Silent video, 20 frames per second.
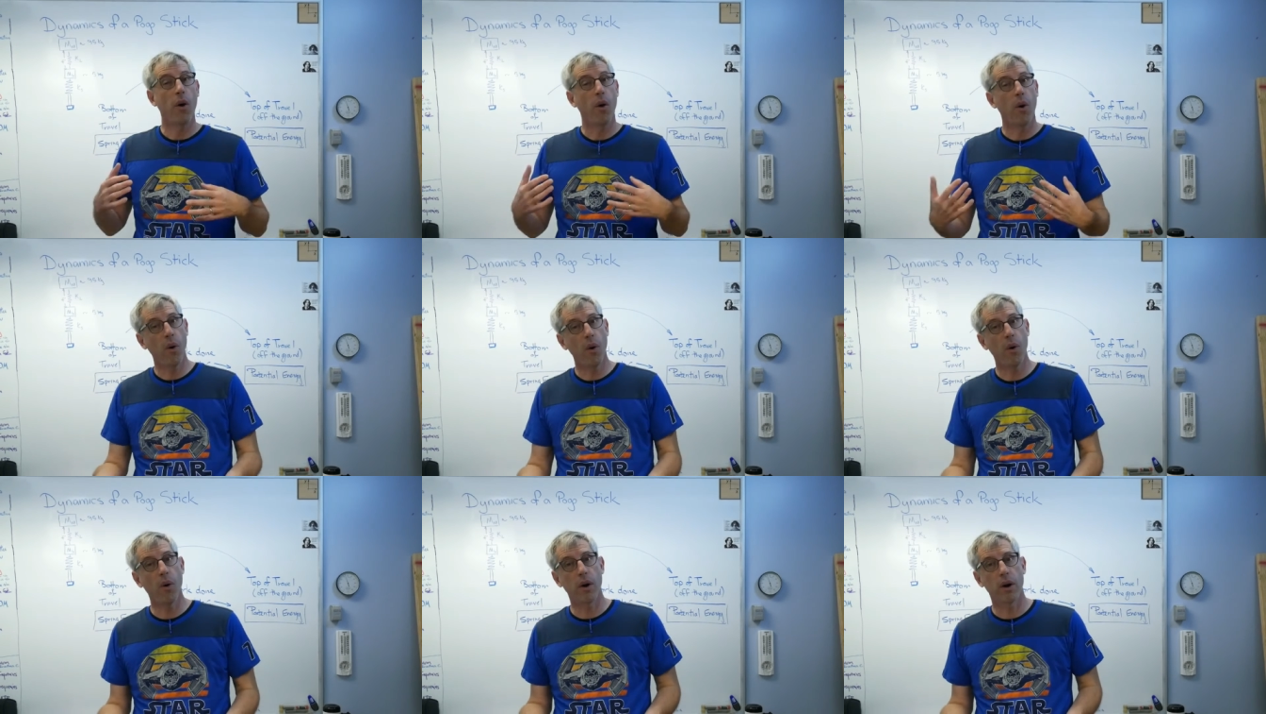
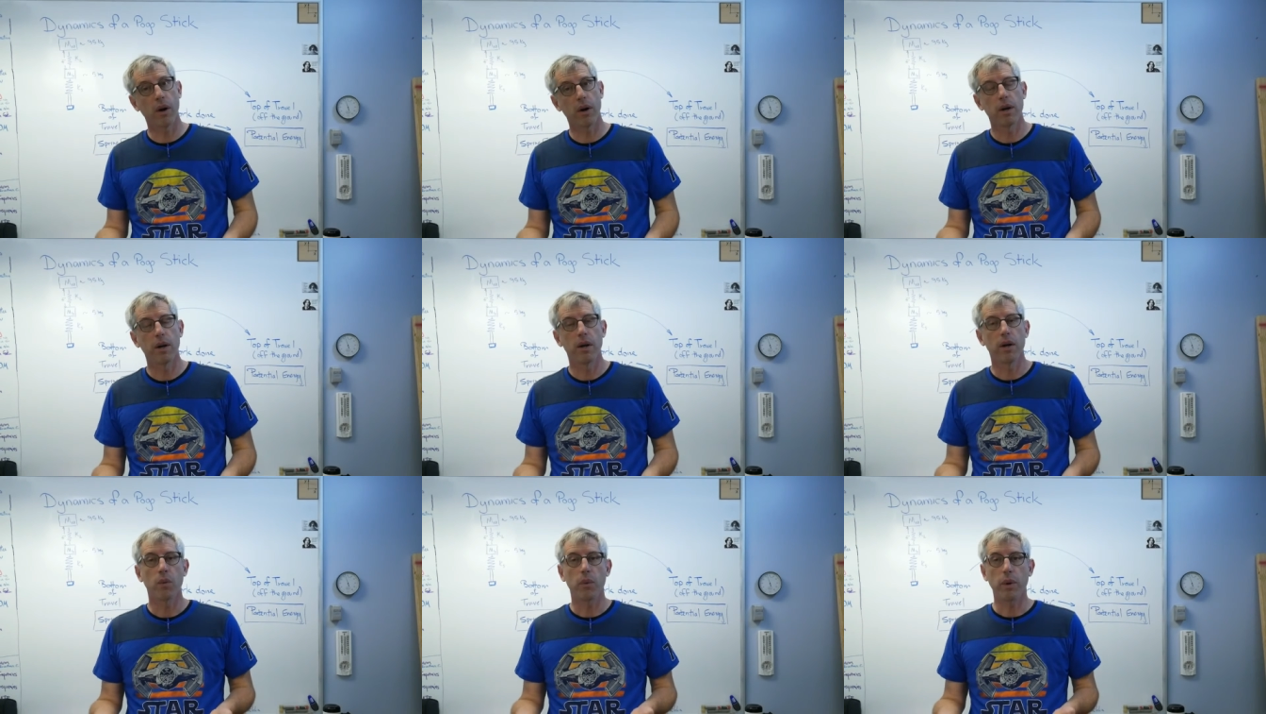Or
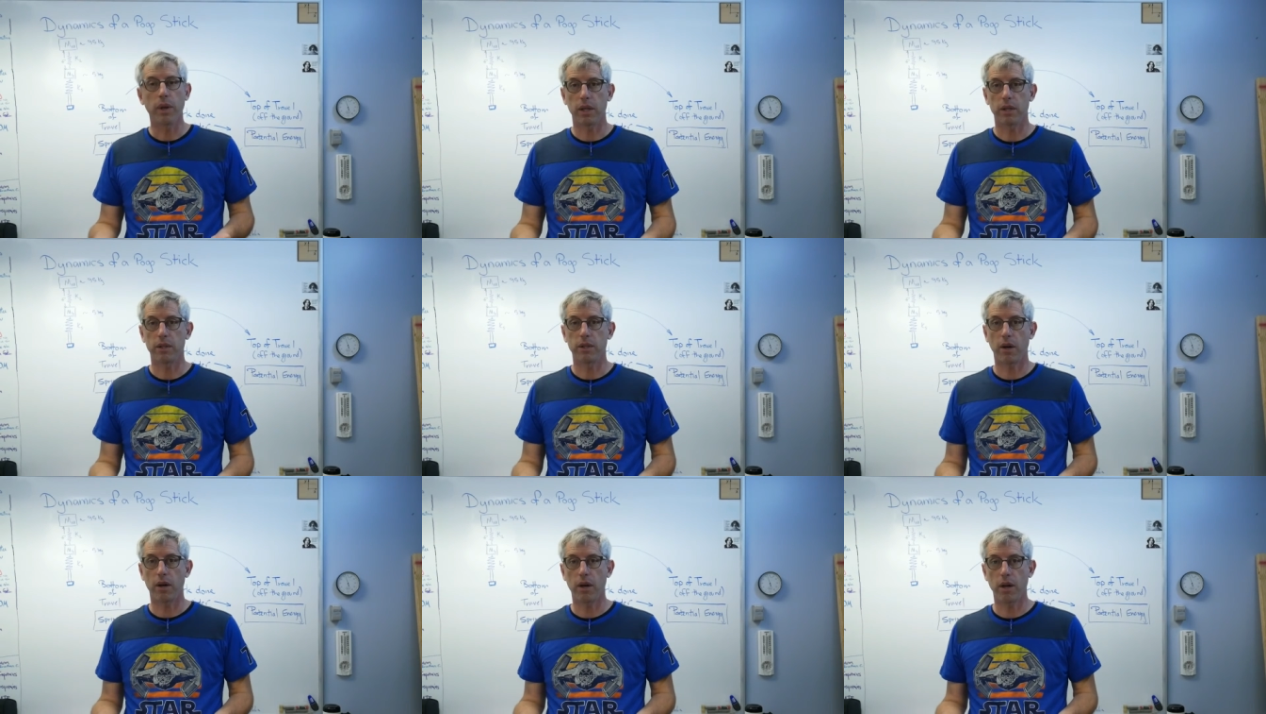we
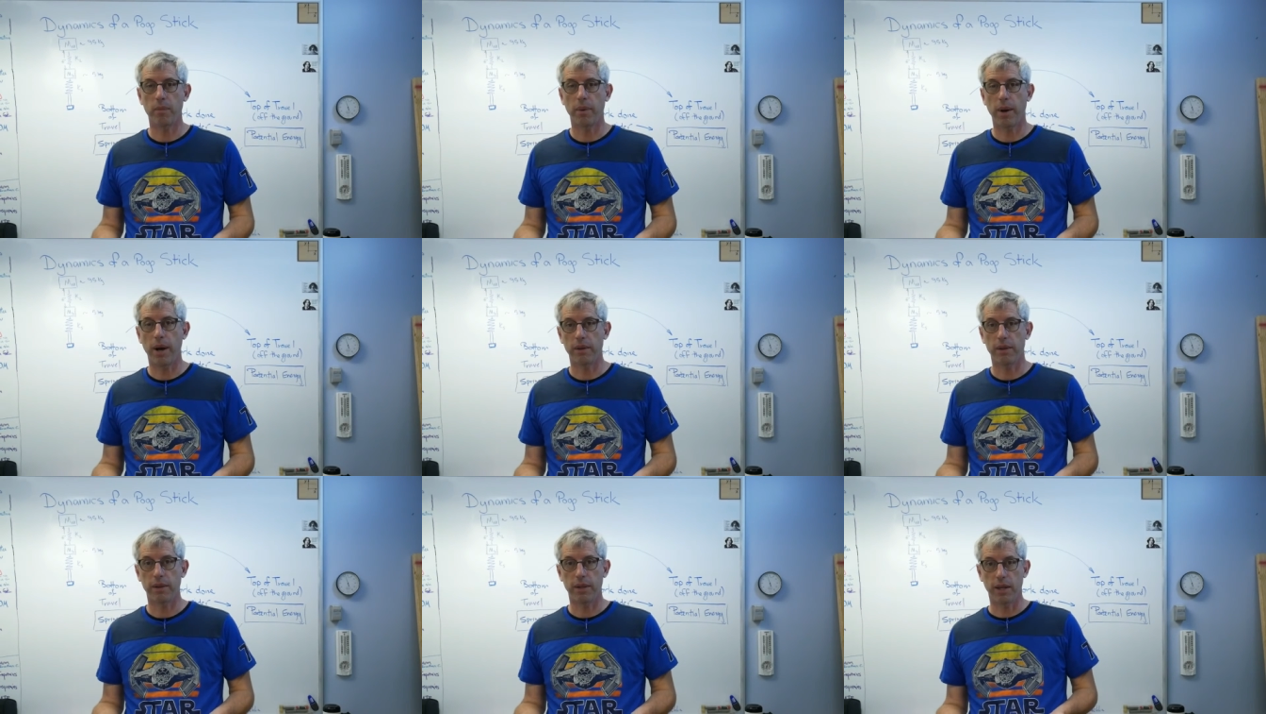can talk
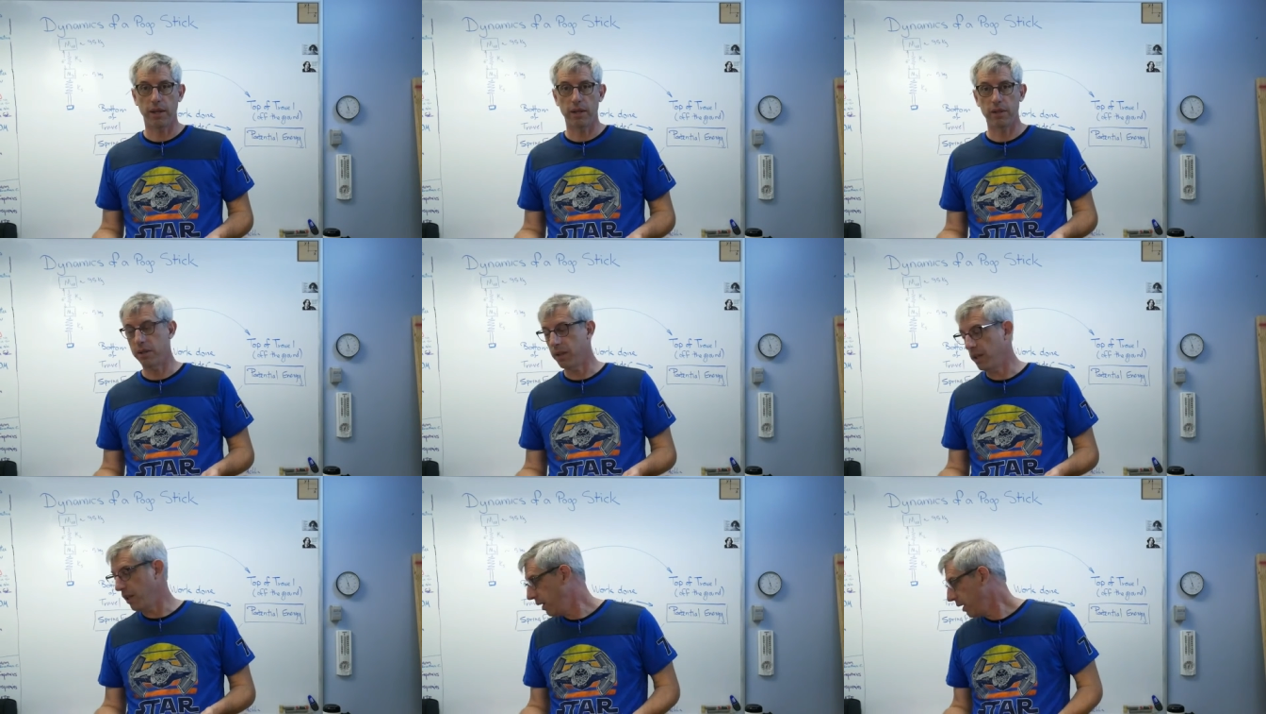about
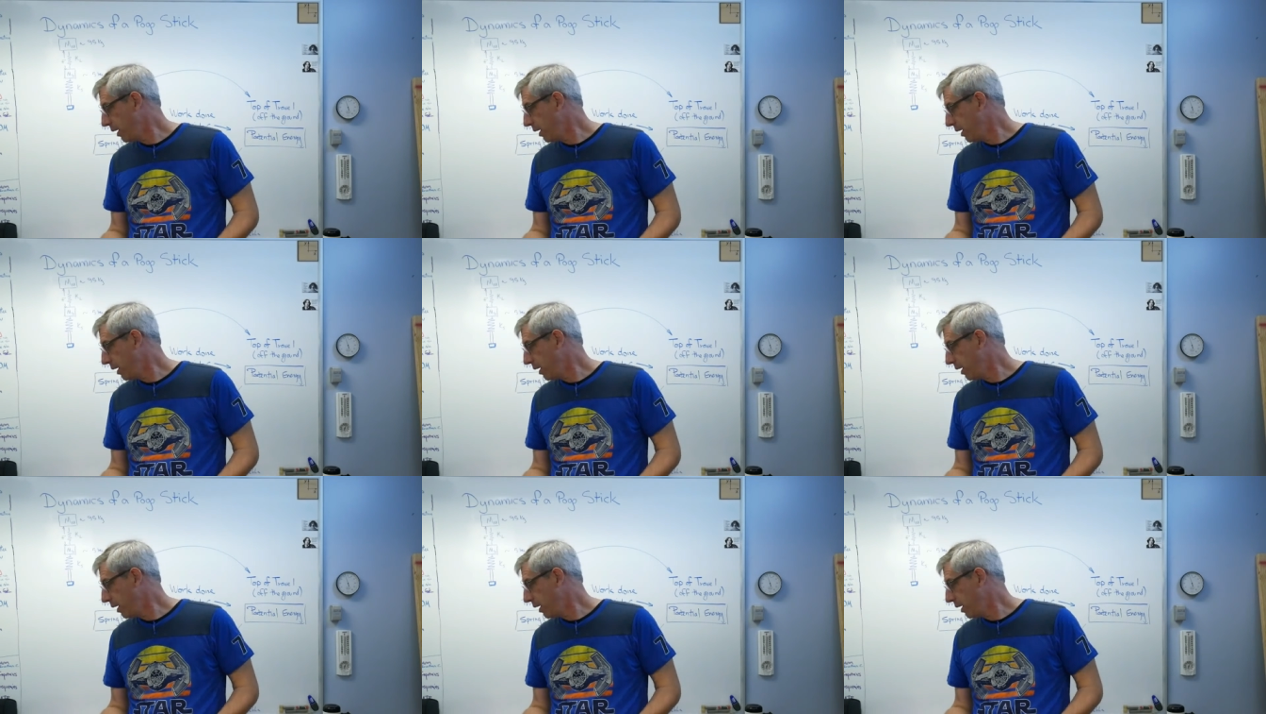this the